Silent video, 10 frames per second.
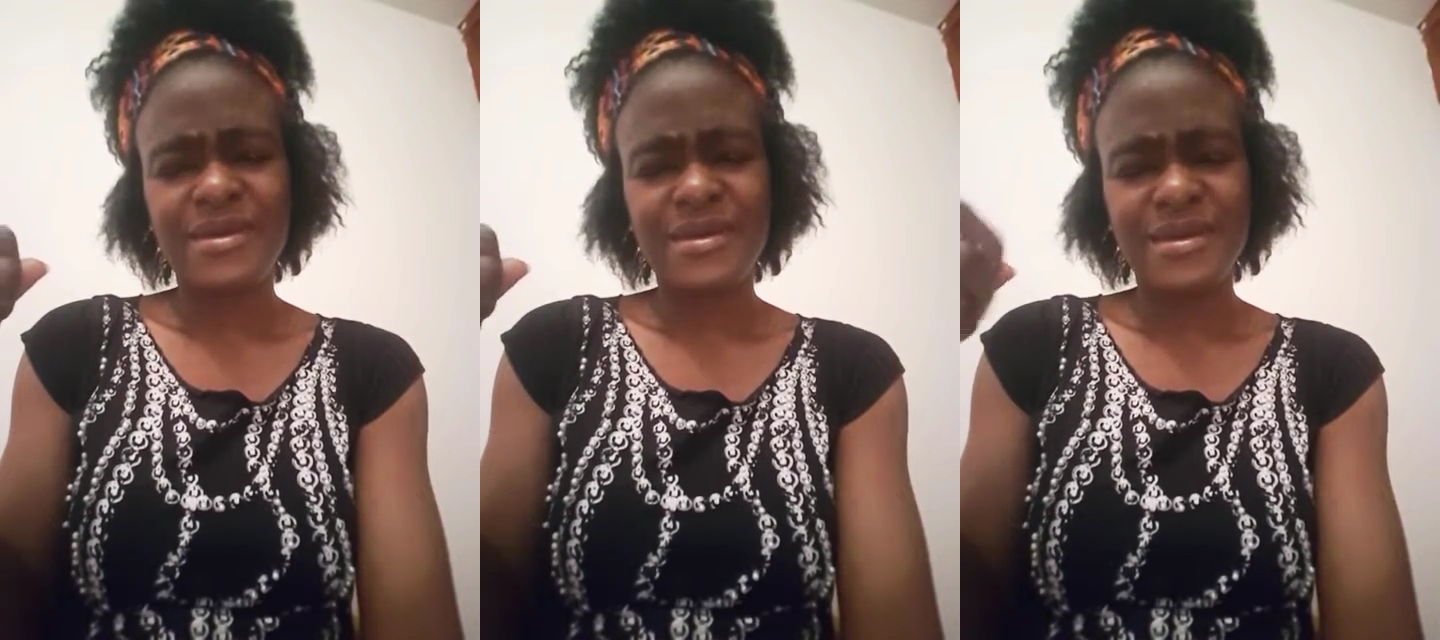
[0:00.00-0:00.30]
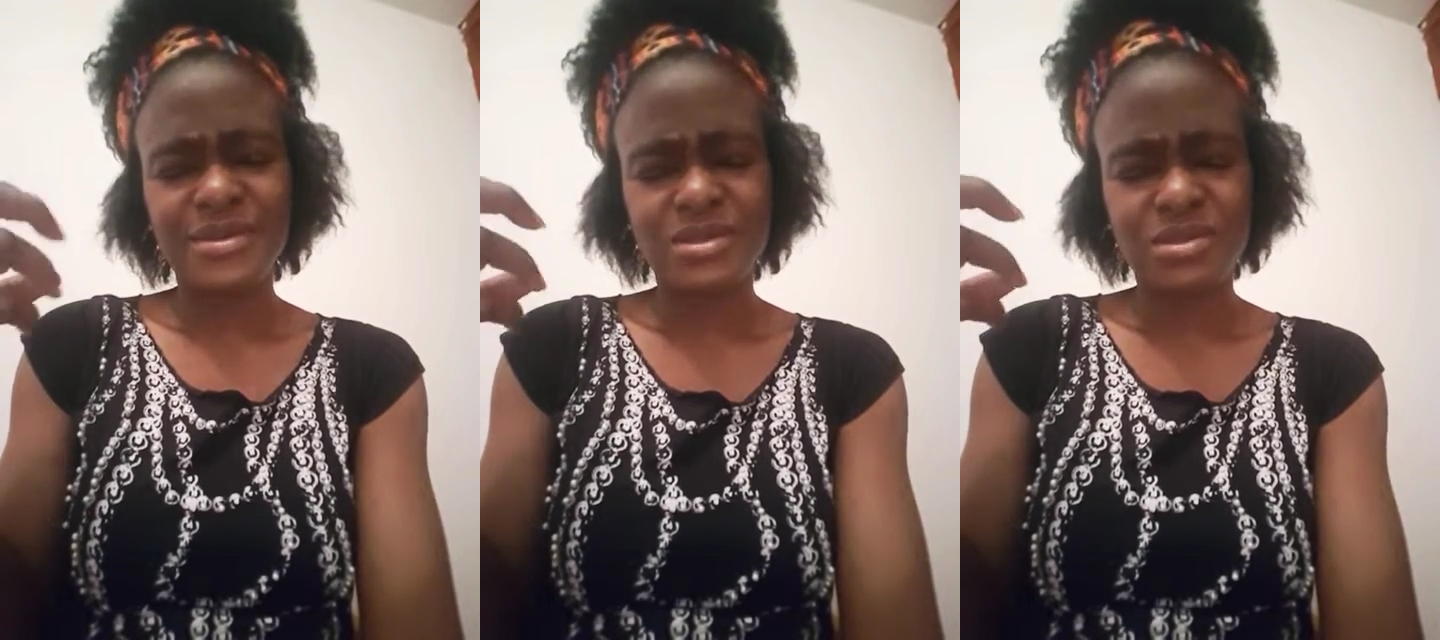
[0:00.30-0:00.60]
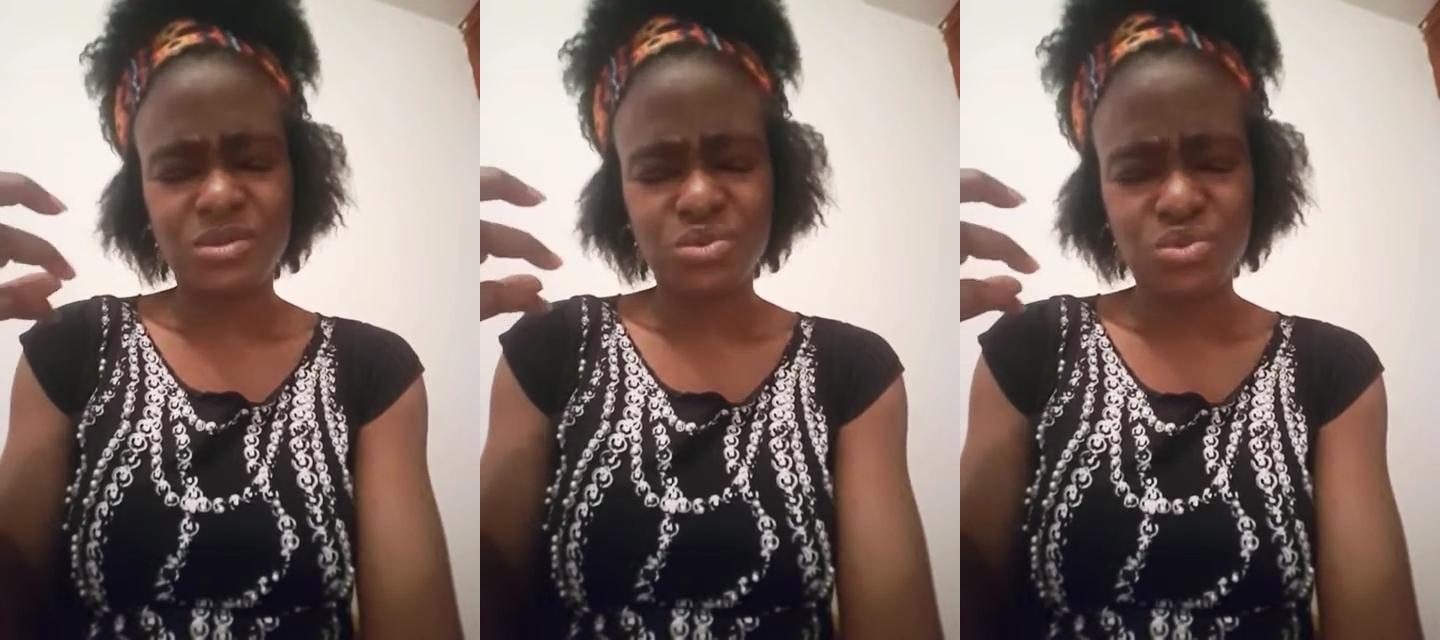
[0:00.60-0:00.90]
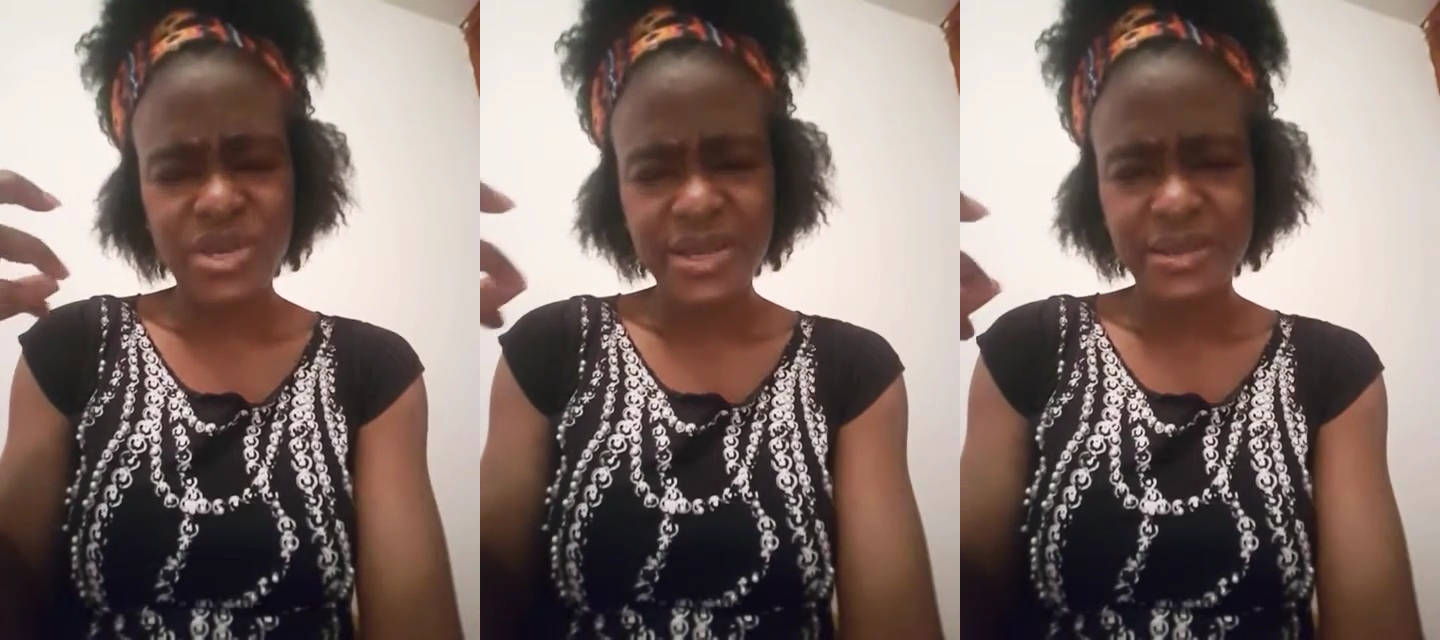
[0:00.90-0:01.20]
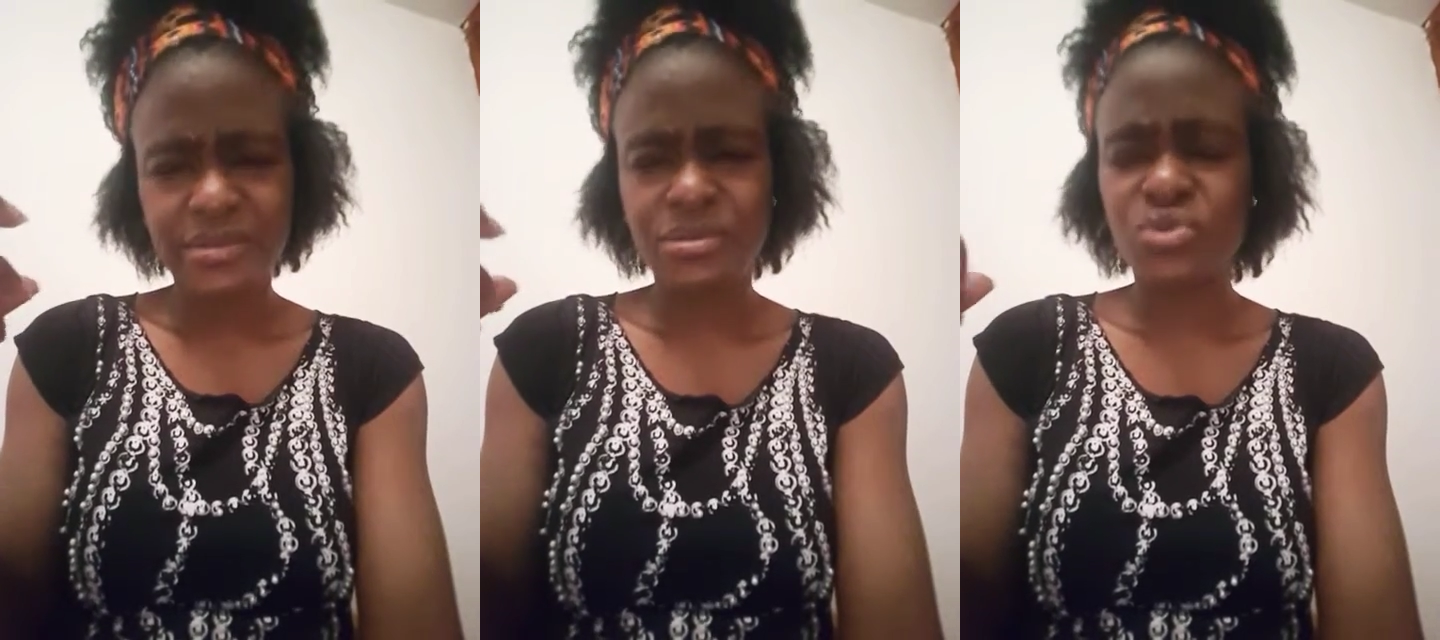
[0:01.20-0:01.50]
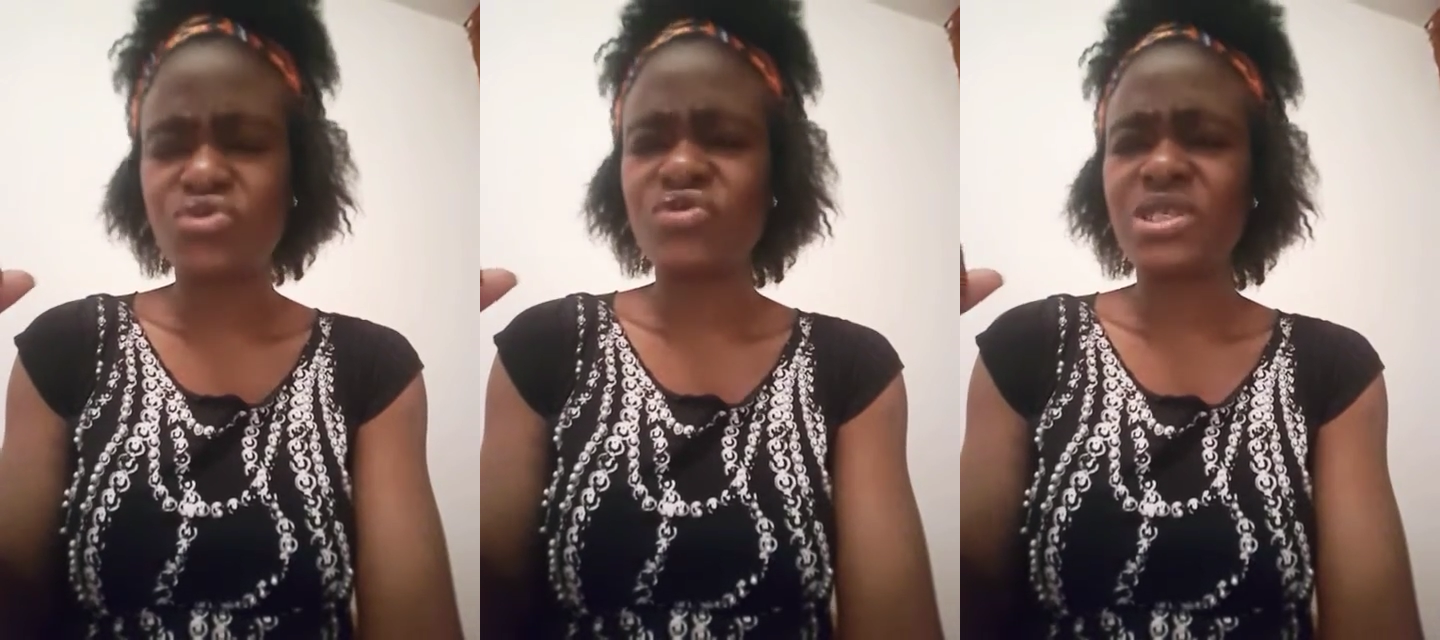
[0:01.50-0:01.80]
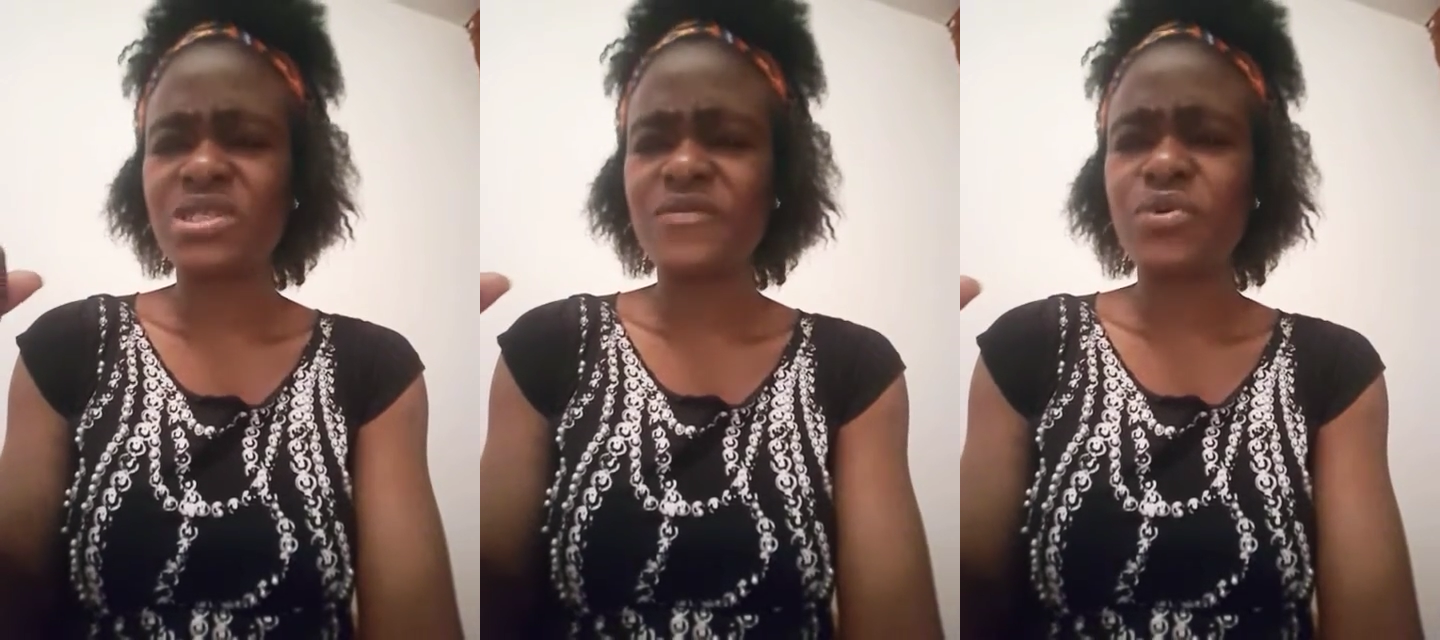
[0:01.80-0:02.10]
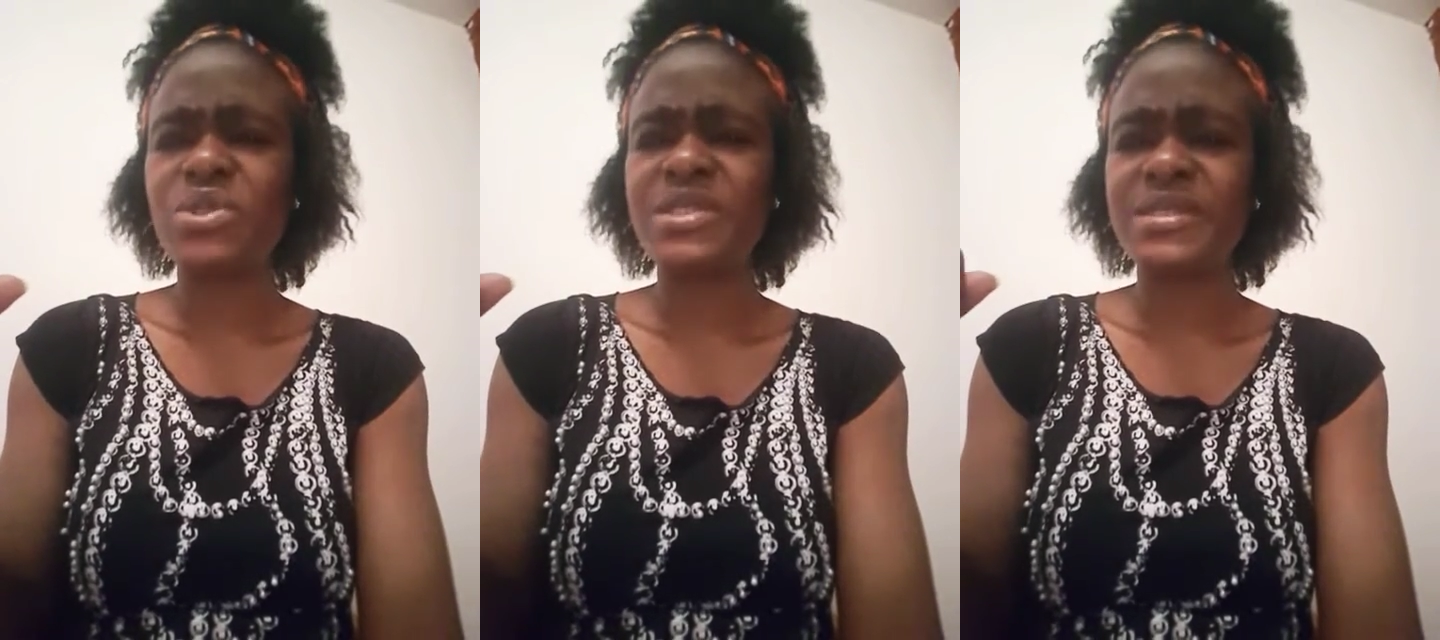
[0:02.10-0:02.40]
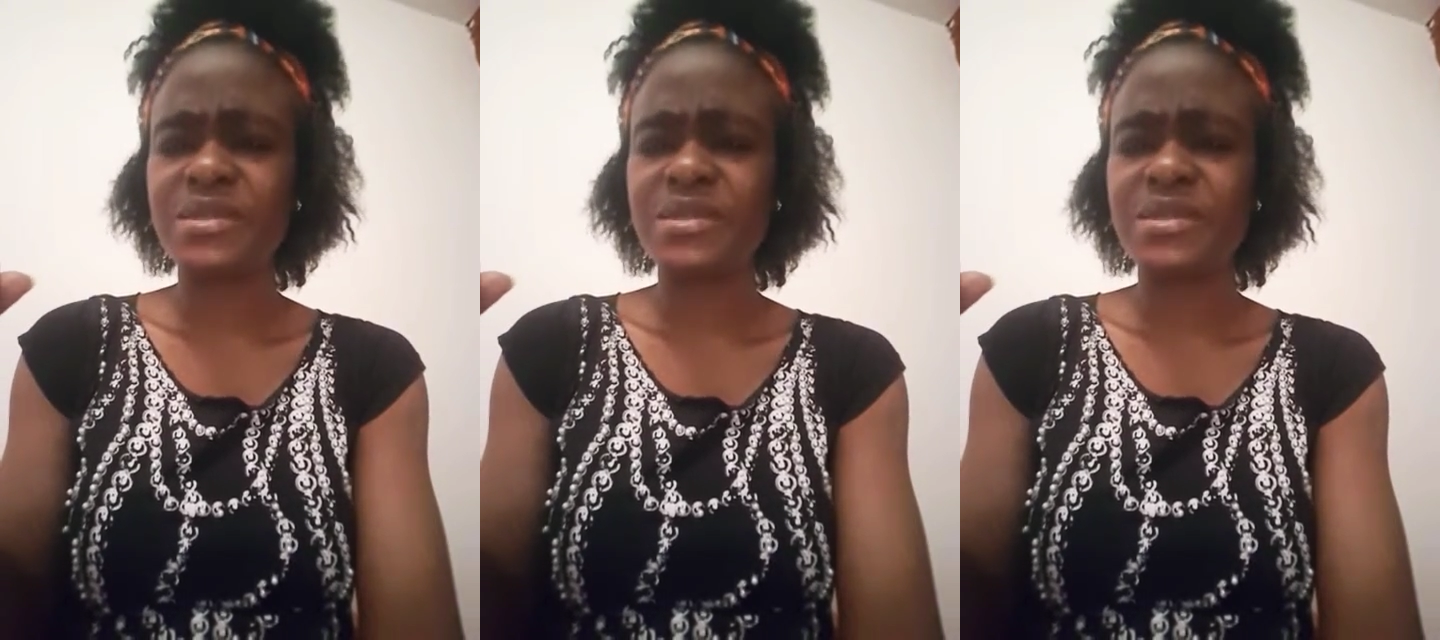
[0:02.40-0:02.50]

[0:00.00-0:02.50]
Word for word: is willing to transform these